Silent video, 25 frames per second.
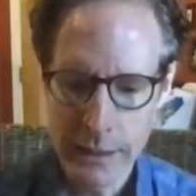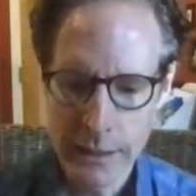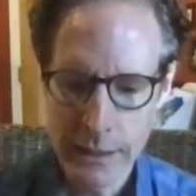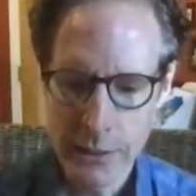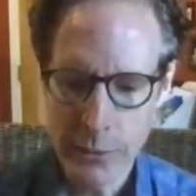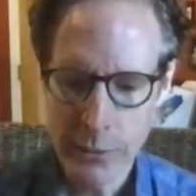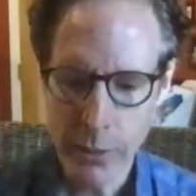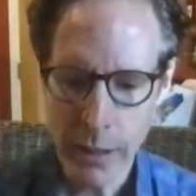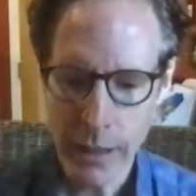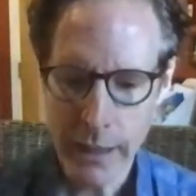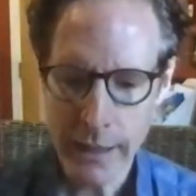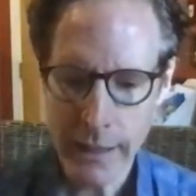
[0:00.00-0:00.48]

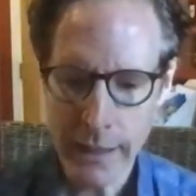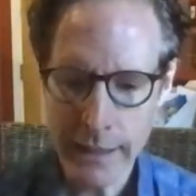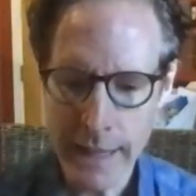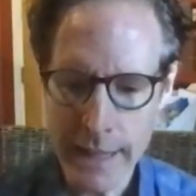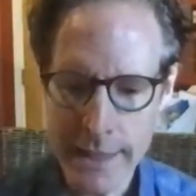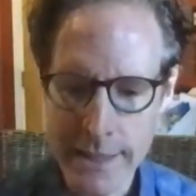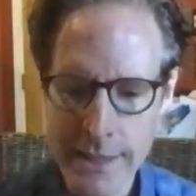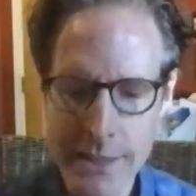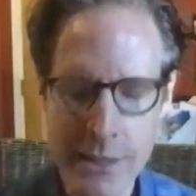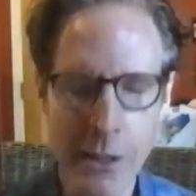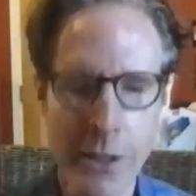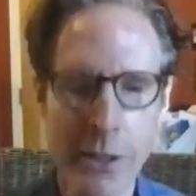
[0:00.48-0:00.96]
write
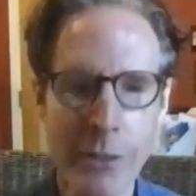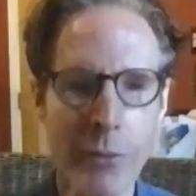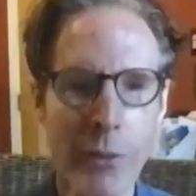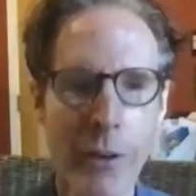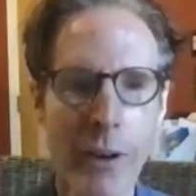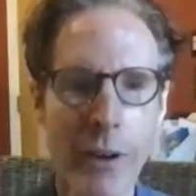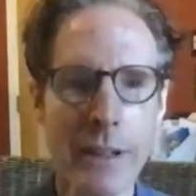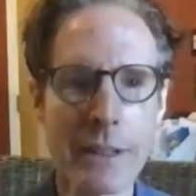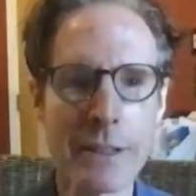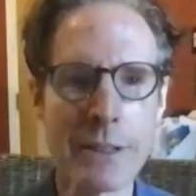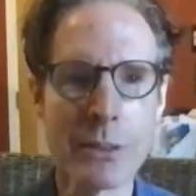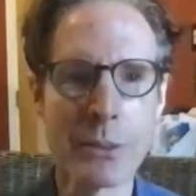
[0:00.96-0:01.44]
Unnecessary
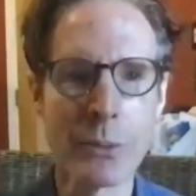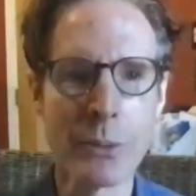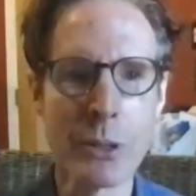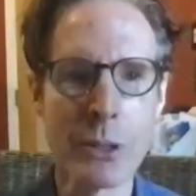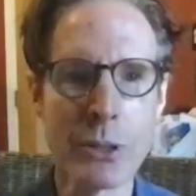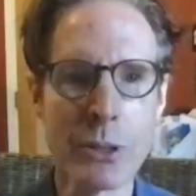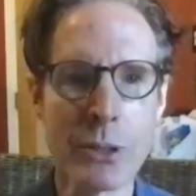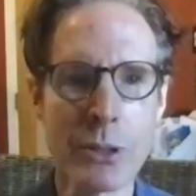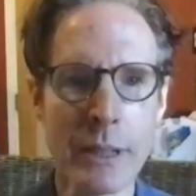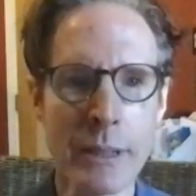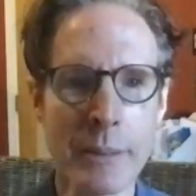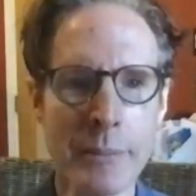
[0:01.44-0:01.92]
Farce,
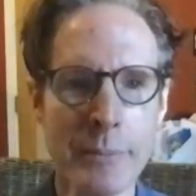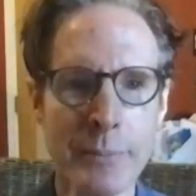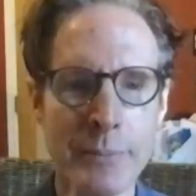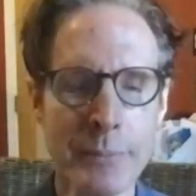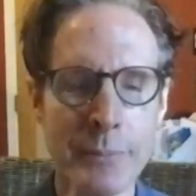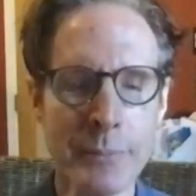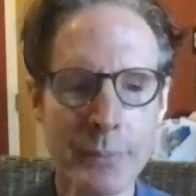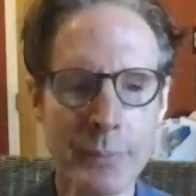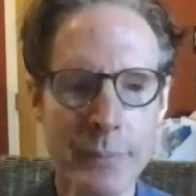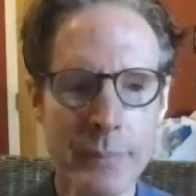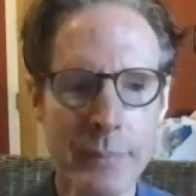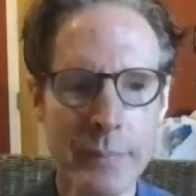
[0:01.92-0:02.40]
which
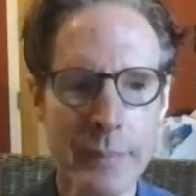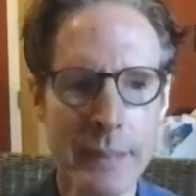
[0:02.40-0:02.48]
and